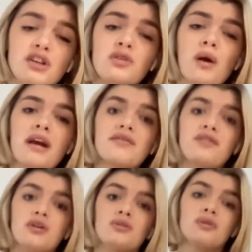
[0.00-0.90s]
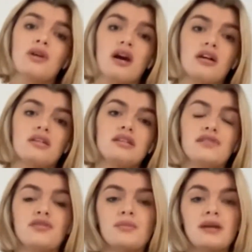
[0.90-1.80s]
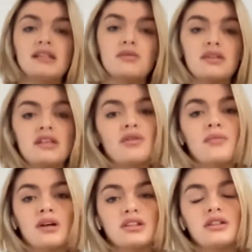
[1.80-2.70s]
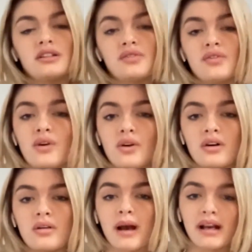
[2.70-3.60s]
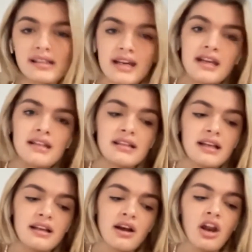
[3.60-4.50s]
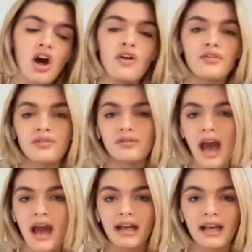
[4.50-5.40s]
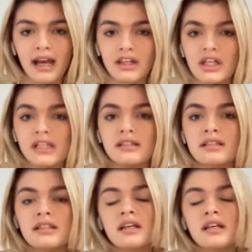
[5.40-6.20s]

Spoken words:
done quite a few different pieces with different models for magazines and a lot of hair collections.